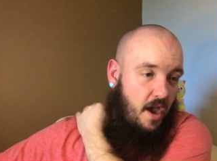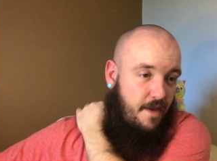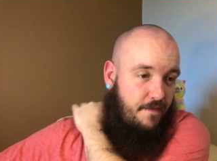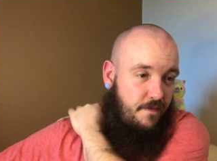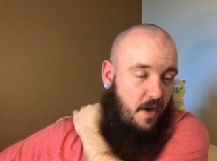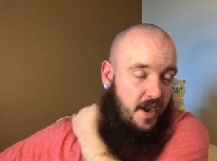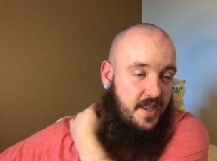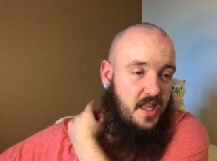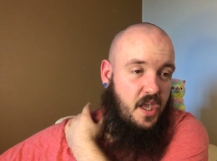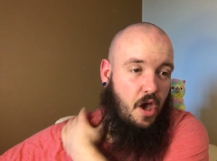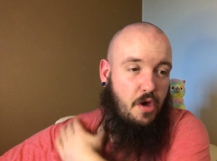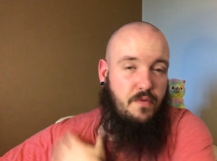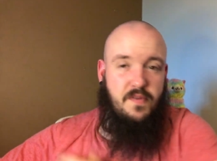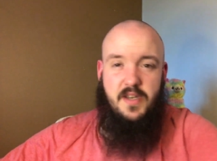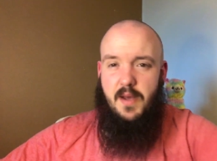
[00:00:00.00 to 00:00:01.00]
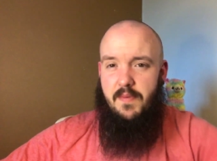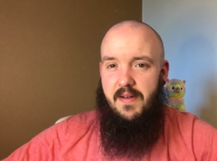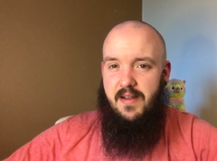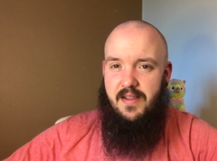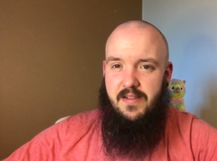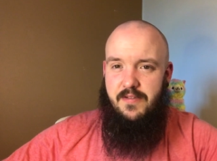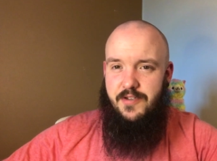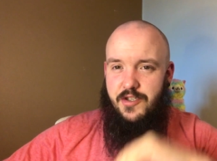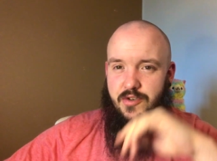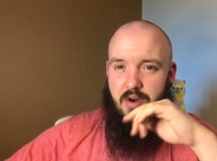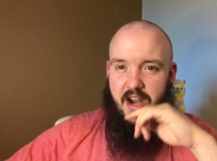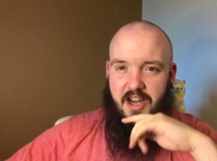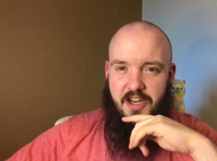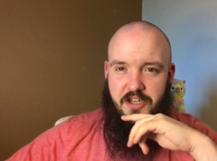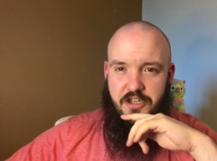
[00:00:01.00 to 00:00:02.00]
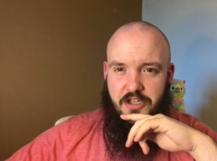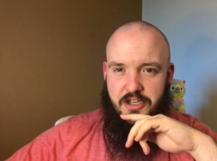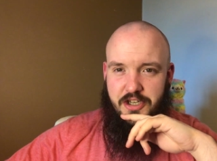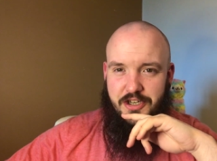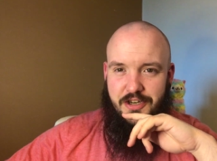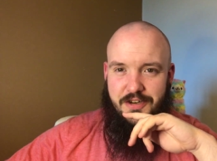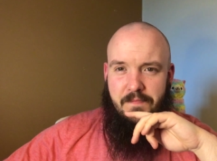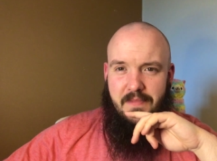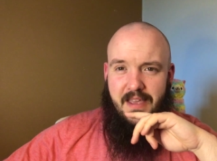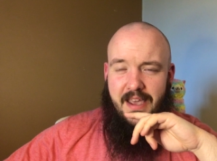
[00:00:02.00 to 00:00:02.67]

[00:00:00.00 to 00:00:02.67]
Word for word: I find the overdub a little strange.